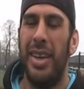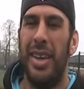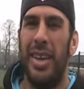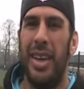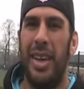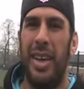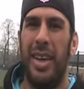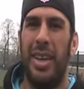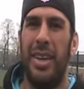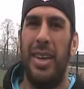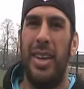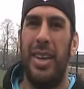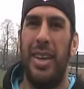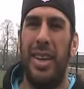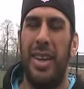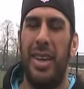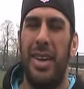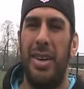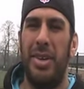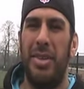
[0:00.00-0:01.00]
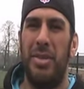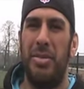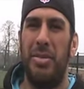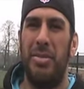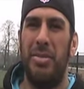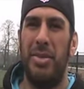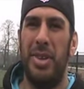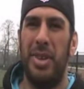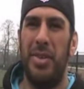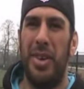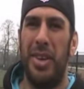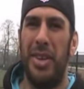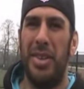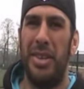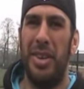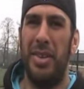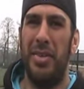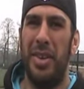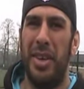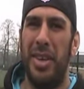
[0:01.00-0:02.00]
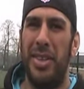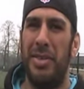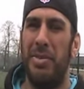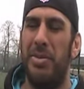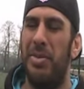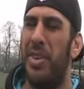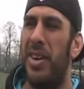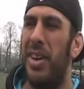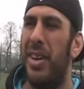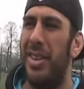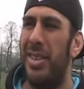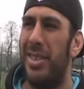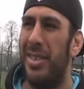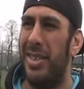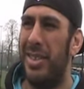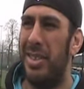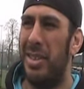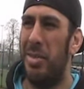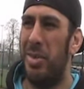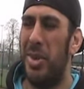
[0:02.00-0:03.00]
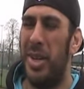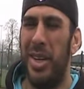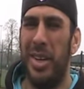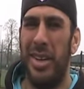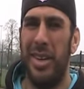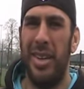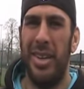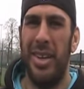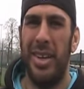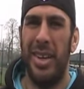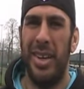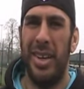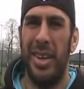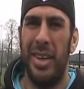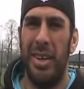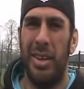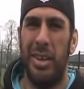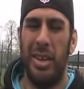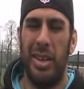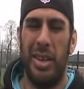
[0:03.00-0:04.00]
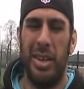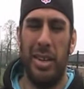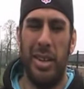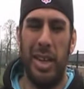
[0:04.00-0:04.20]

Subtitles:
Yeah, I've had some fun since I've been here